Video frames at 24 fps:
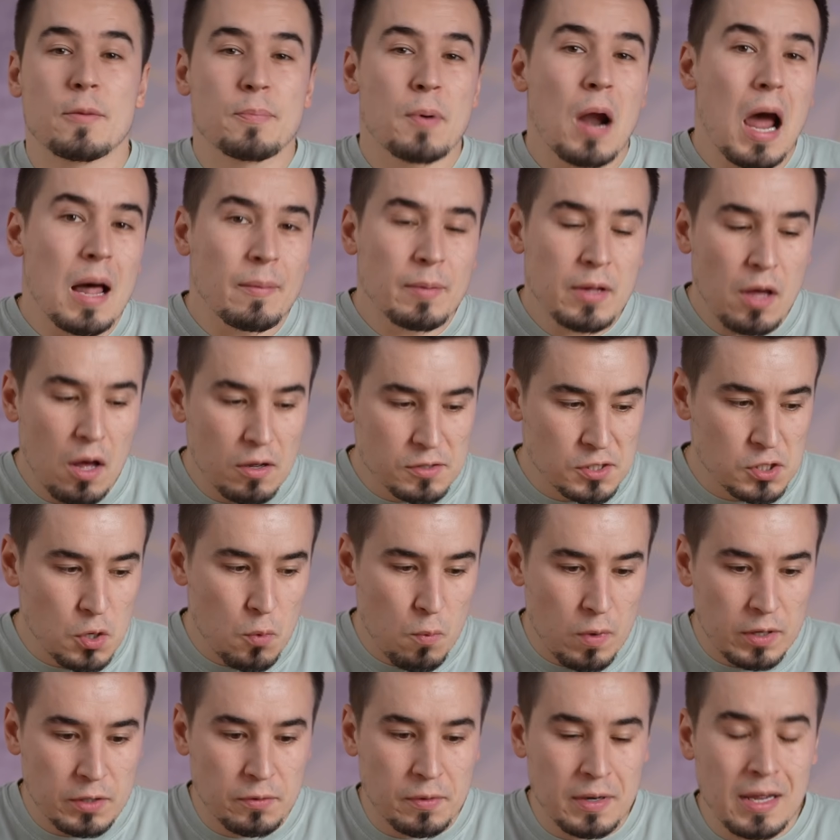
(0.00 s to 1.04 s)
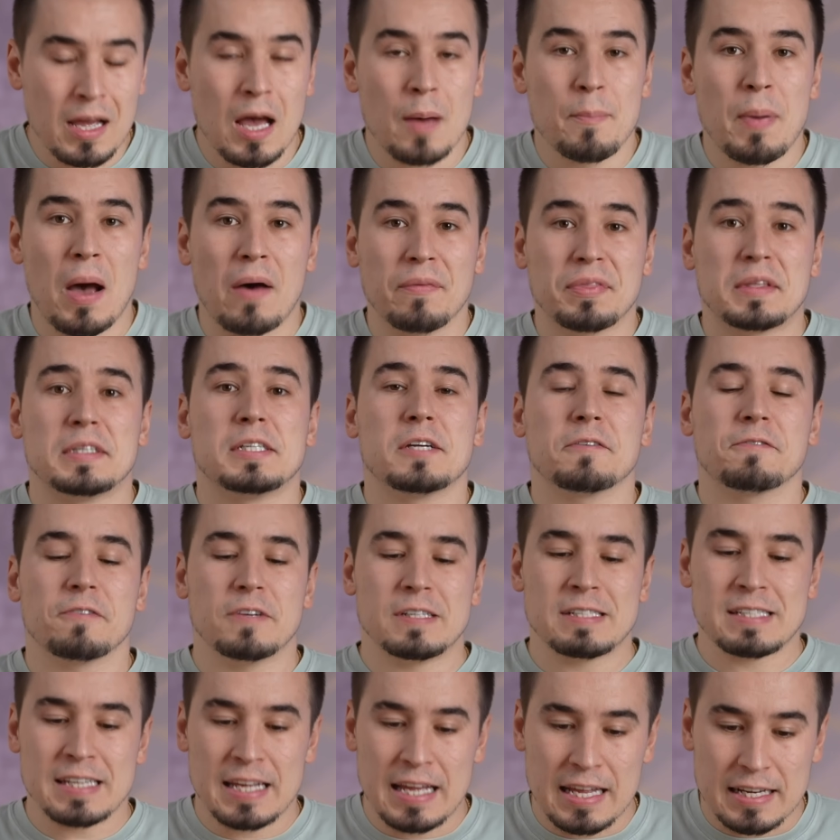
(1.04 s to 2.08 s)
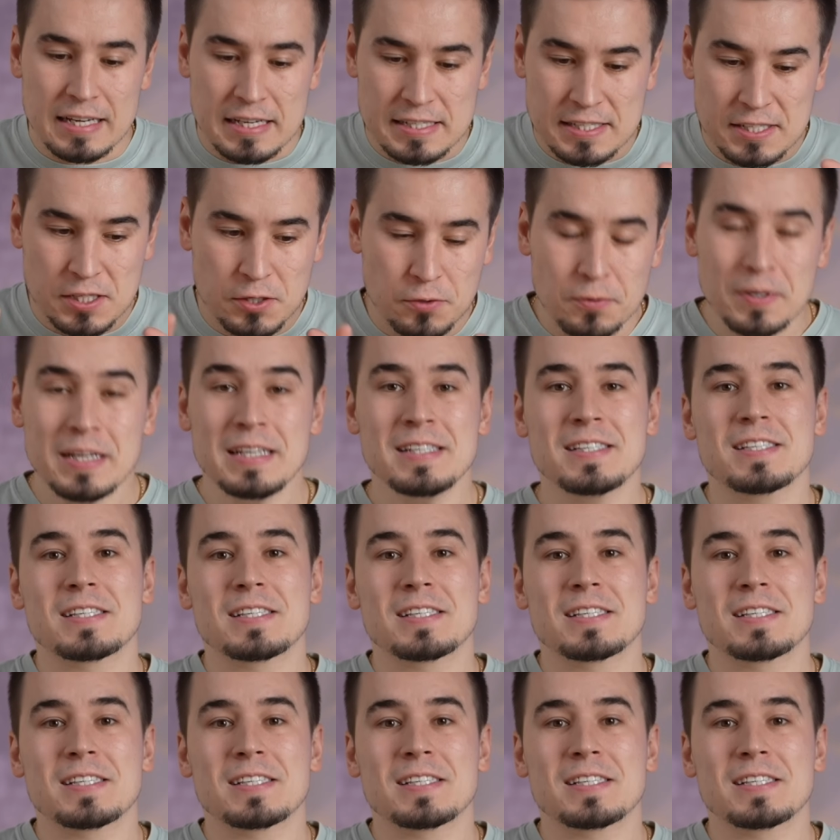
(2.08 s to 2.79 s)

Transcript: you're probably also wondering about the difference in screen